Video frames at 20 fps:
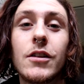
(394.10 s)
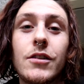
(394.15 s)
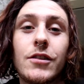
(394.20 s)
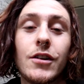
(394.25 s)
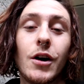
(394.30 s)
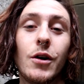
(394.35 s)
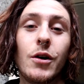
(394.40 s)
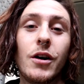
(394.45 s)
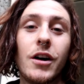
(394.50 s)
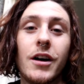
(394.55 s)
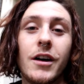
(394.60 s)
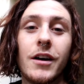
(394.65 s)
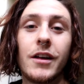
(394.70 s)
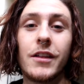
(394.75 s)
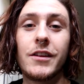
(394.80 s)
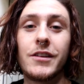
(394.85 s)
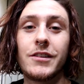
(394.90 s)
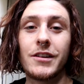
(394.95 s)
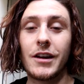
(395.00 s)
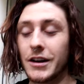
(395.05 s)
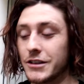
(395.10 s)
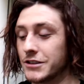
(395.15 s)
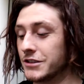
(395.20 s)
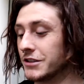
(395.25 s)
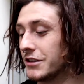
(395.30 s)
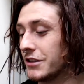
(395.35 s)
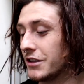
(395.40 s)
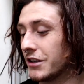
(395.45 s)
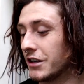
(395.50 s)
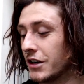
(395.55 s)
So these
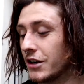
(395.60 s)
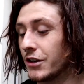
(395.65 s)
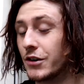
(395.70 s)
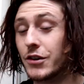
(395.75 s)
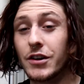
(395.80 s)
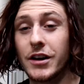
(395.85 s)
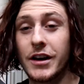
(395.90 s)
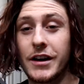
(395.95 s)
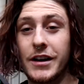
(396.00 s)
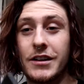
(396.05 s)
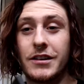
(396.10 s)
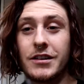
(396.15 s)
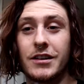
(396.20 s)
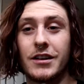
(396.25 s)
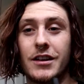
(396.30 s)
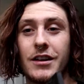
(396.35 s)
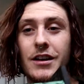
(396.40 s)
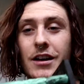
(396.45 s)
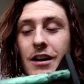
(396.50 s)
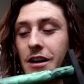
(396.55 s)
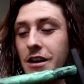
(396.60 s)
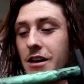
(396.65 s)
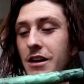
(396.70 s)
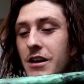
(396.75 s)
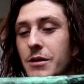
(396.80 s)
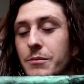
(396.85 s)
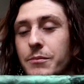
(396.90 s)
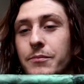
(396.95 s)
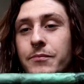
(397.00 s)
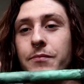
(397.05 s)
actually look great.
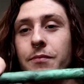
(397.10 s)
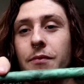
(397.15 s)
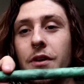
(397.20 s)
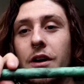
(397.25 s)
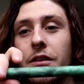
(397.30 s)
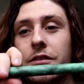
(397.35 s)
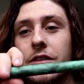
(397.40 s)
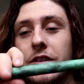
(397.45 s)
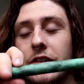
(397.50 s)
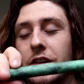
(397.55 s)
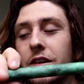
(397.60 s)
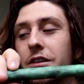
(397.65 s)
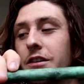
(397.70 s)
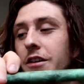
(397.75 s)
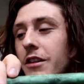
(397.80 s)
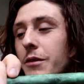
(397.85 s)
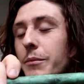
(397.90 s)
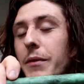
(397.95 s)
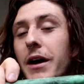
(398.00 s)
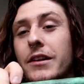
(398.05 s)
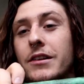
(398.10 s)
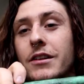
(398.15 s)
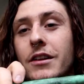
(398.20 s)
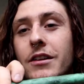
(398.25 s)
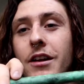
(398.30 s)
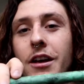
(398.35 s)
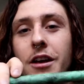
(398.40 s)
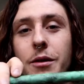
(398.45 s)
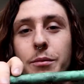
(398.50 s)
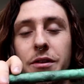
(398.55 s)
Obviously underneath the masking
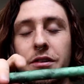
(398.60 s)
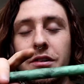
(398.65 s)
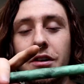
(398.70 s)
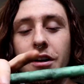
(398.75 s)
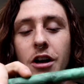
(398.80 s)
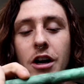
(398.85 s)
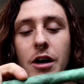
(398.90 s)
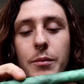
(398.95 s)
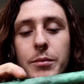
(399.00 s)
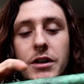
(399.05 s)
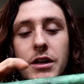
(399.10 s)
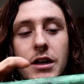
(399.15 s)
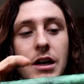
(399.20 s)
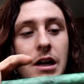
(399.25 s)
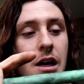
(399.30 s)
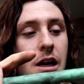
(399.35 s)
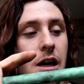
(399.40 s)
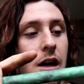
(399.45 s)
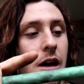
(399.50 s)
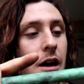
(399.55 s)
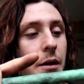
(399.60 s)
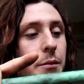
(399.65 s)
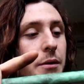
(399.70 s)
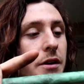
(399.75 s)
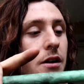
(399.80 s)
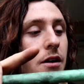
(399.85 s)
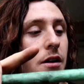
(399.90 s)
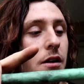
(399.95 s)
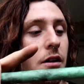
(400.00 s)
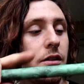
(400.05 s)
tape is our copper. I'm
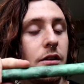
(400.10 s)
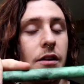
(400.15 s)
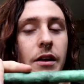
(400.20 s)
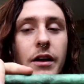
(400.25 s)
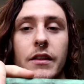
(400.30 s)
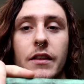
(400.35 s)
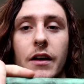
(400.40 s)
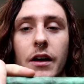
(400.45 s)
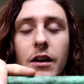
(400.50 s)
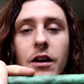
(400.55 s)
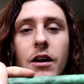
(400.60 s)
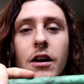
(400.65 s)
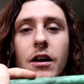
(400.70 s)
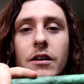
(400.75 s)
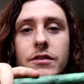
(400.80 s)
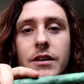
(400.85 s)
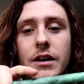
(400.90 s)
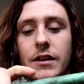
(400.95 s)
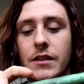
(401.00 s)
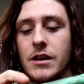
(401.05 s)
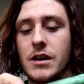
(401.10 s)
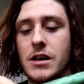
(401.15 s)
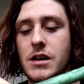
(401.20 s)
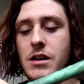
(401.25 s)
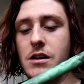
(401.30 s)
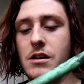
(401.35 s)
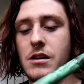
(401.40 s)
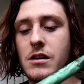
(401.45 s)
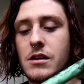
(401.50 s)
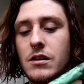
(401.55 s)
gonna take that off and
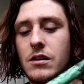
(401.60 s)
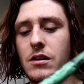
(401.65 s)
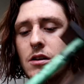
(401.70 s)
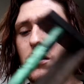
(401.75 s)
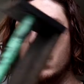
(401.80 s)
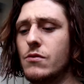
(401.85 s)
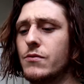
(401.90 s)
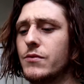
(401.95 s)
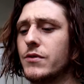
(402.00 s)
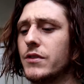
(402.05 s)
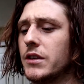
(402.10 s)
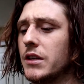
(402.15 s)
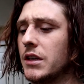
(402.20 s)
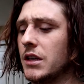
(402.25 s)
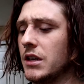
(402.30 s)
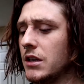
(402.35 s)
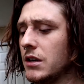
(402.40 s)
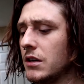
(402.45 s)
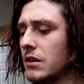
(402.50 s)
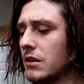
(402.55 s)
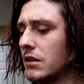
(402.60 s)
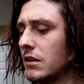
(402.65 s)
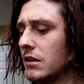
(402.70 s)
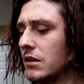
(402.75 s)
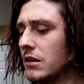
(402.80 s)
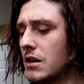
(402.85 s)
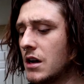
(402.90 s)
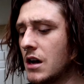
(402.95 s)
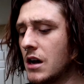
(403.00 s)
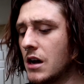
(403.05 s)
then hopefully
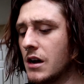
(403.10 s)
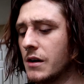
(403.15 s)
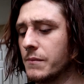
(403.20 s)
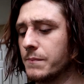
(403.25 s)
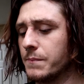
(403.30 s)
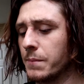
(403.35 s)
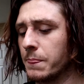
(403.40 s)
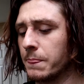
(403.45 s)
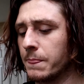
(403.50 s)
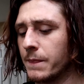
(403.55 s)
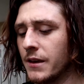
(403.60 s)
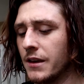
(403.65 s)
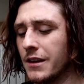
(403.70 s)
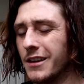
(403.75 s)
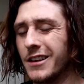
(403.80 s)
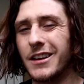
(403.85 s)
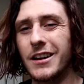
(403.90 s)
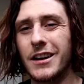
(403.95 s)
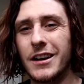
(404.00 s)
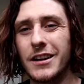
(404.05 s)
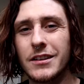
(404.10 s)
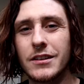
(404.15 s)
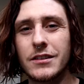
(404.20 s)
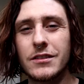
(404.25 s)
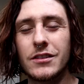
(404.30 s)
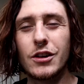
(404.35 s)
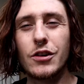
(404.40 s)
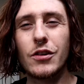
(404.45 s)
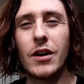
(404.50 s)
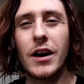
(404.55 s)
kind of
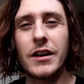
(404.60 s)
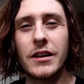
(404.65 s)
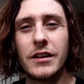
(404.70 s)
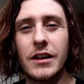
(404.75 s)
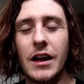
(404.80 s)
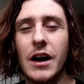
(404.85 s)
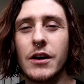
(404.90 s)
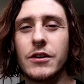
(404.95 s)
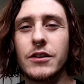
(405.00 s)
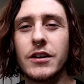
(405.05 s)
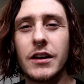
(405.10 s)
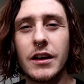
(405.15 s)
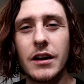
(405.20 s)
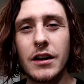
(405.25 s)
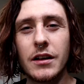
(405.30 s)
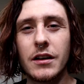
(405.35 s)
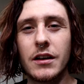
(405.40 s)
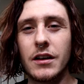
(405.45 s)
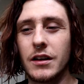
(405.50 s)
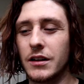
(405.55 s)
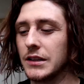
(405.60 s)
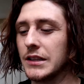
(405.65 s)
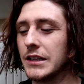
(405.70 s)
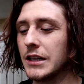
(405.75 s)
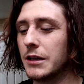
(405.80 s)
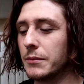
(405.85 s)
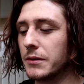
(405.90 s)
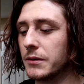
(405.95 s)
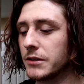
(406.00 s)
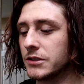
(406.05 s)
grind it down. You can get it a
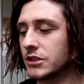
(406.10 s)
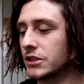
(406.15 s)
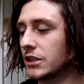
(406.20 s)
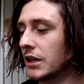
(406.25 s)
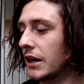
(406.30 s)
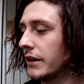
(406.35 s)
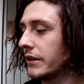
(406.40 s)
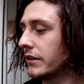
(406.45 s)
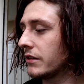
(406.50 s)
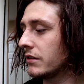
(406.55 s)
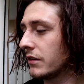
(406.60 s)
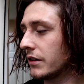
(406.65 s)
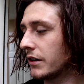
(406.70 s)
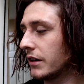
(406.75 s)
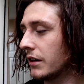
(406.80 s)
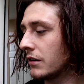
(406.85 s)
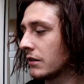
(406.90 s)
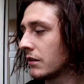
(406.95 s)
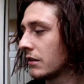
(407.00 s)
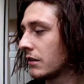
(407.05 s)
little bit shinier looking.